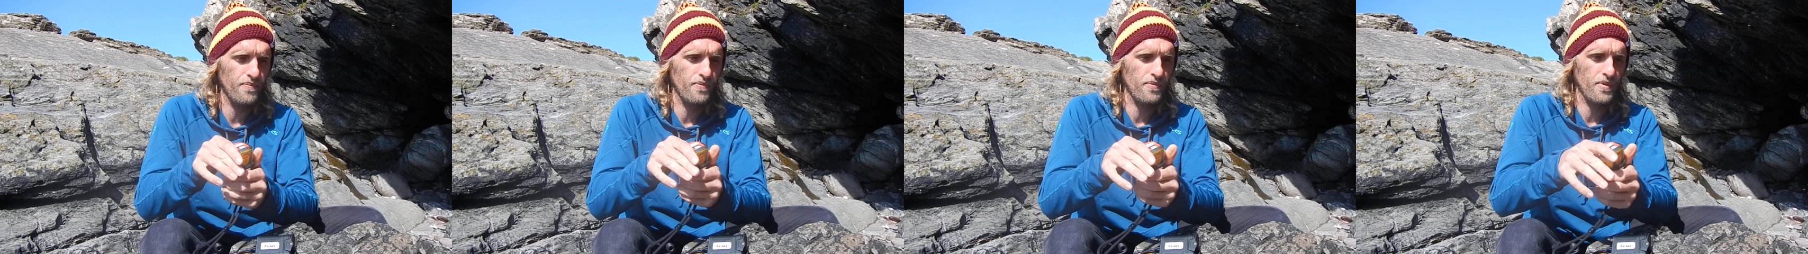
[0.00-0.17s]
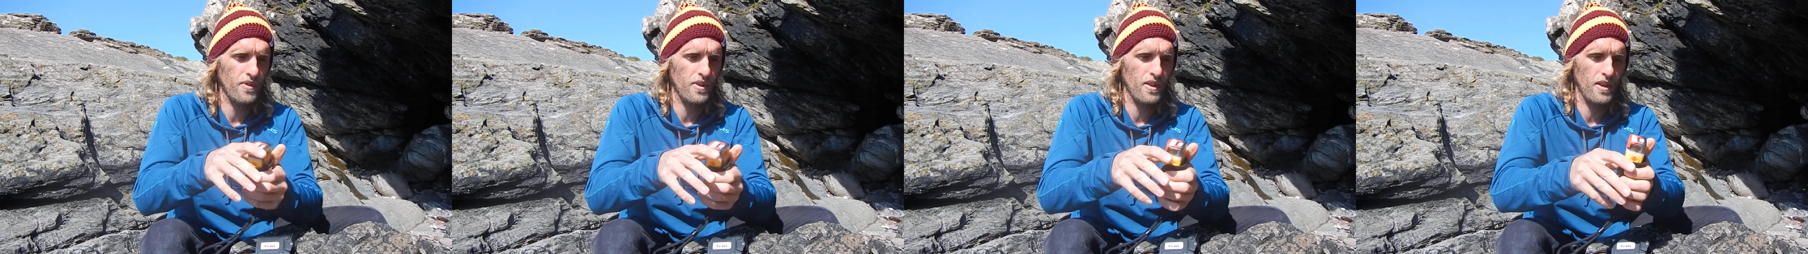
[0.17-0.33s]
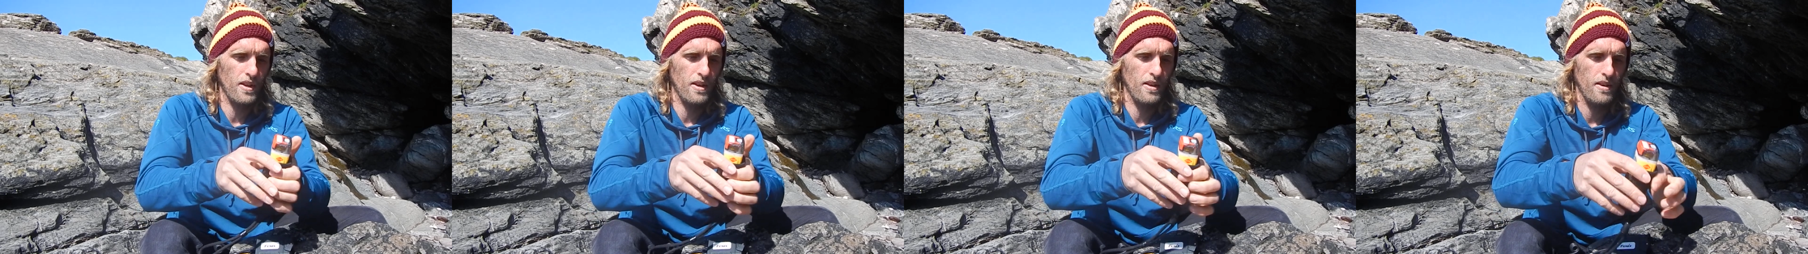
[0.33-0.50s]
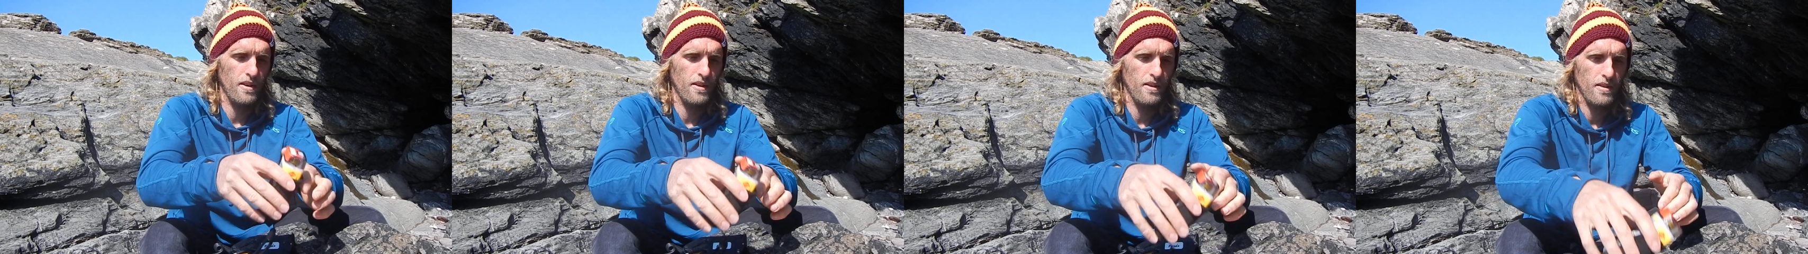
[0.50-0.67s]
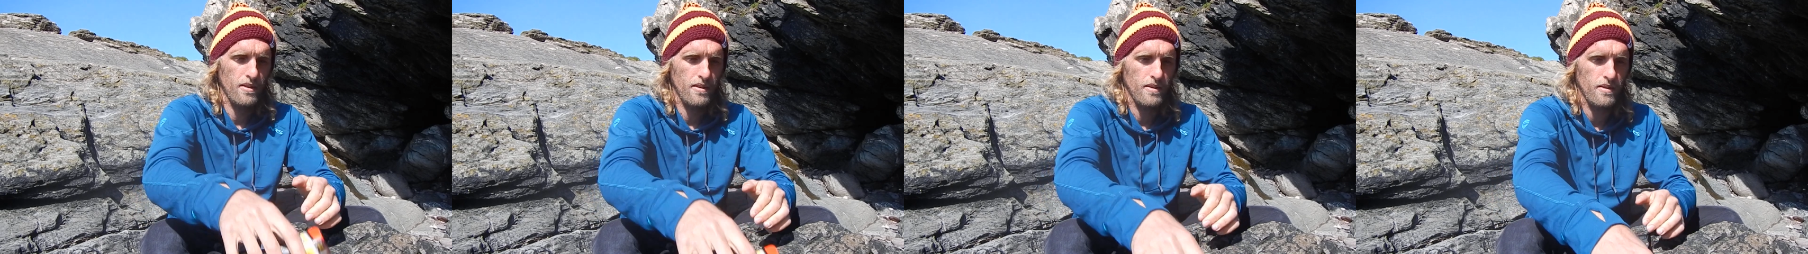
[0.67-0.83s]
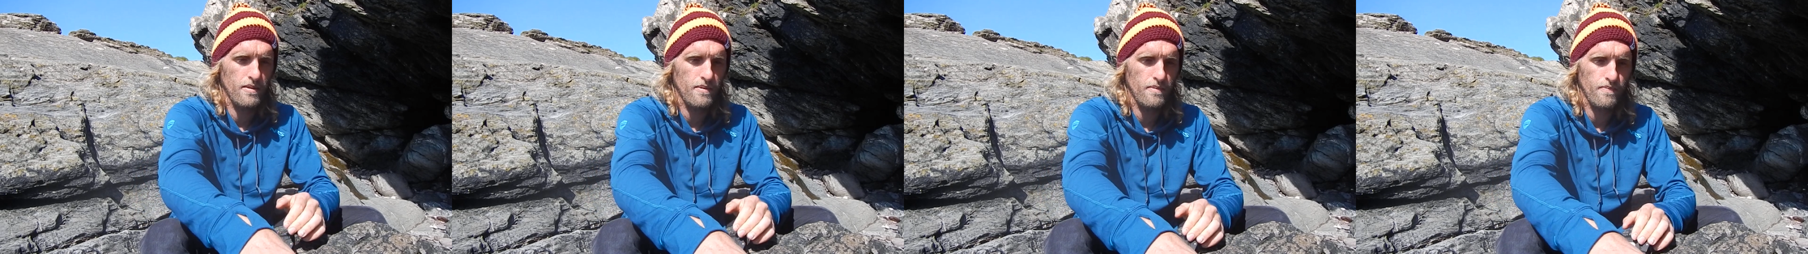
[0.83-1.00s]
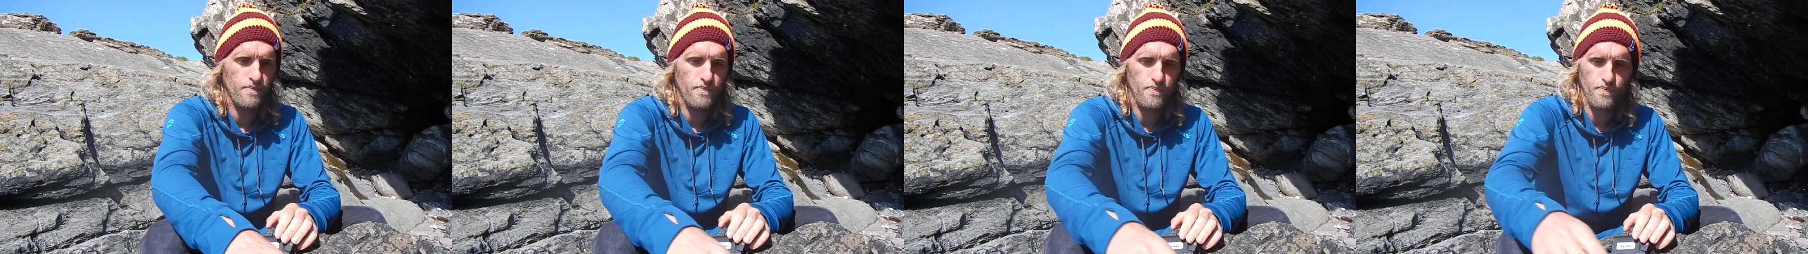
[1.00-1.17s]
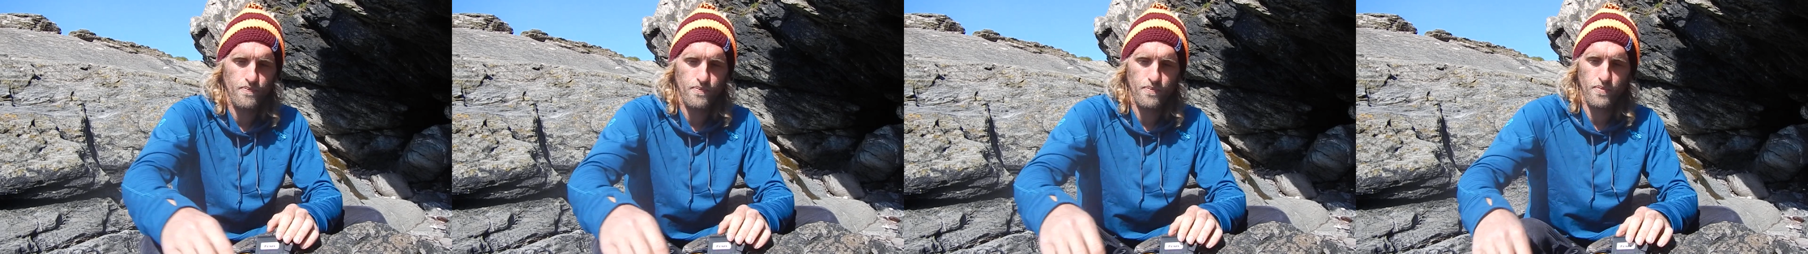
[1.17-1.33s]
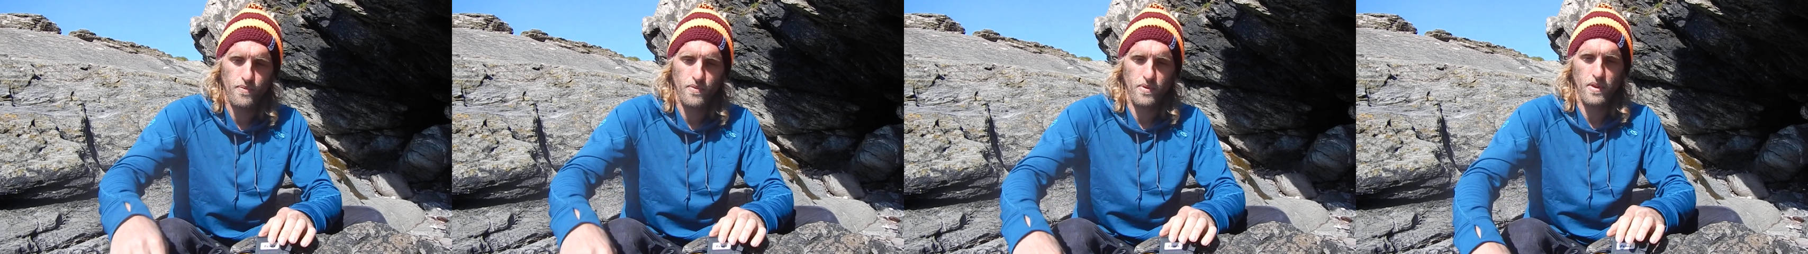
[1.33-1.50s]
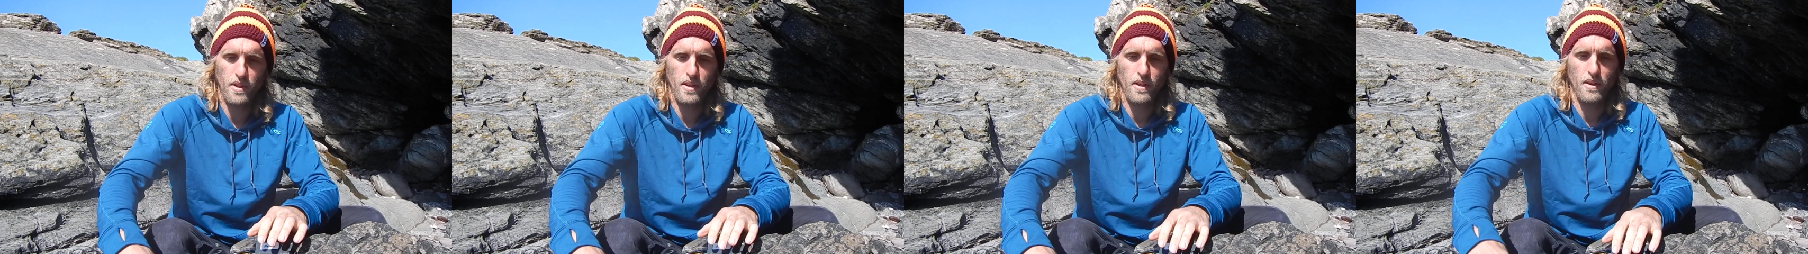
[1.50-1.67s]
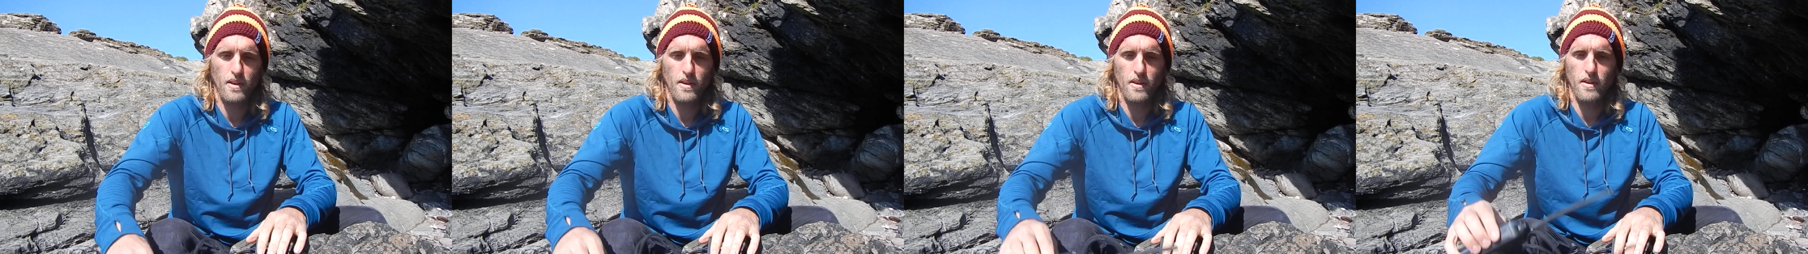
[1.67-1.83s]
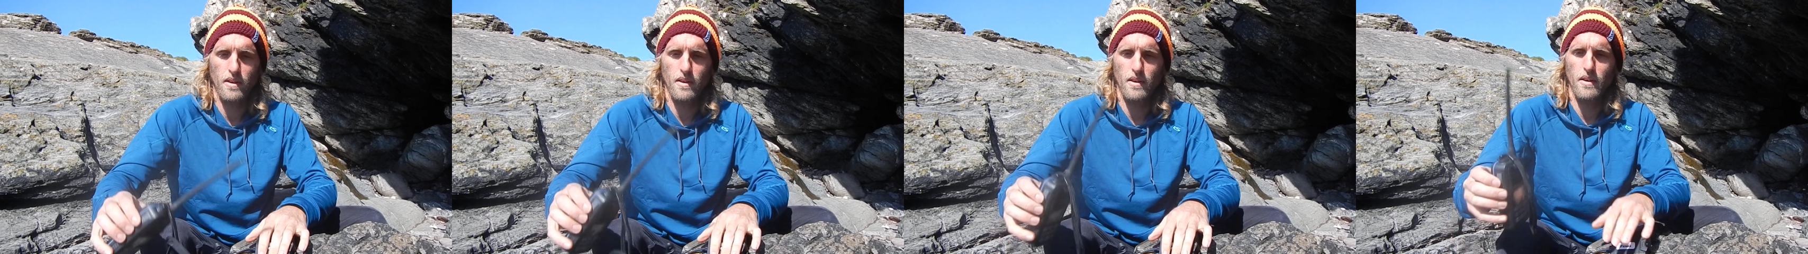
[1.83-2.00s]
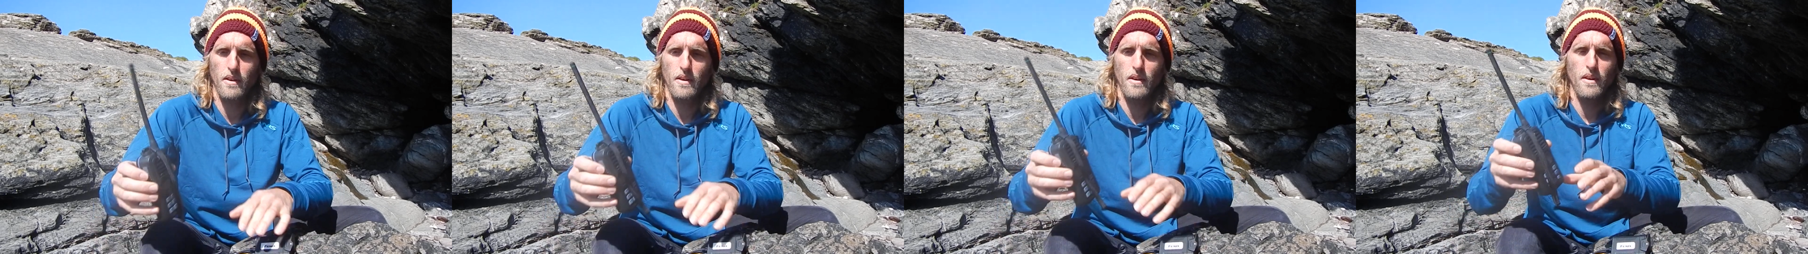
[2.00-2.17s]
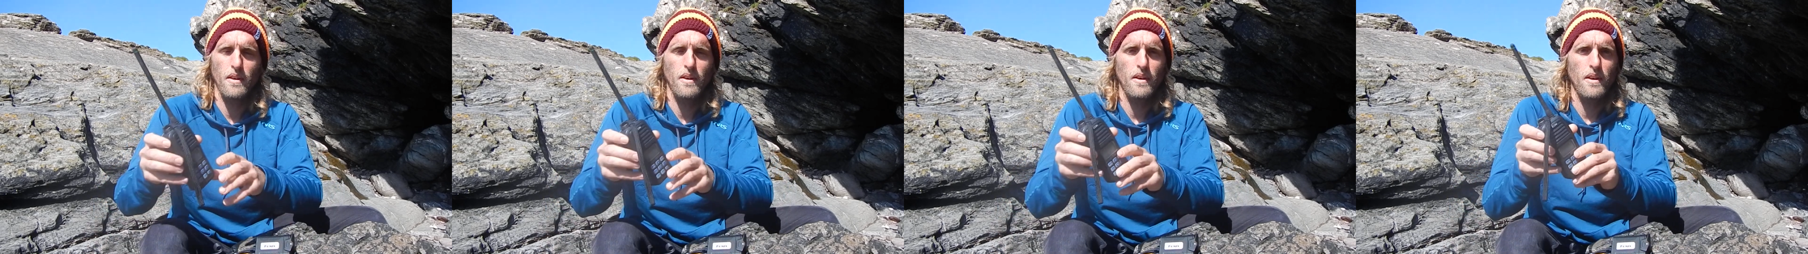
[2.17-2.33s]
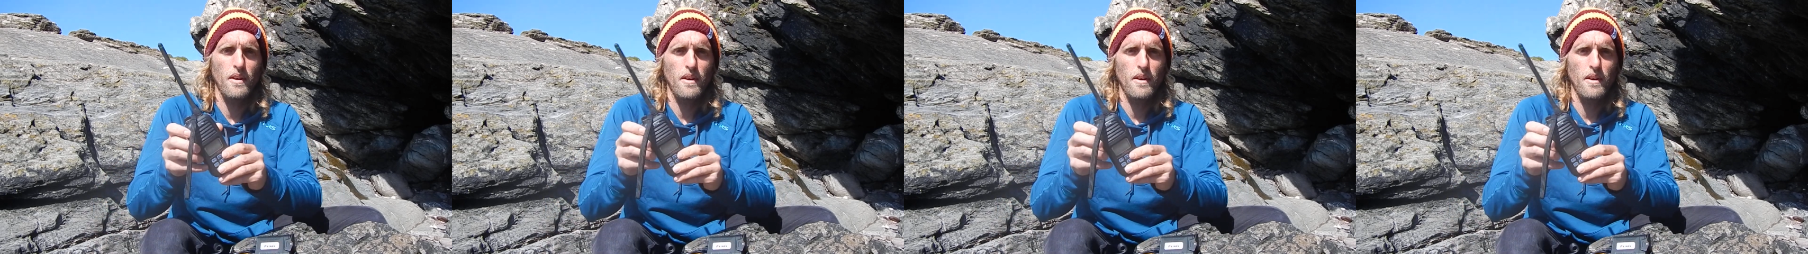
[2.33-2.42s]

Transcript: [no speech]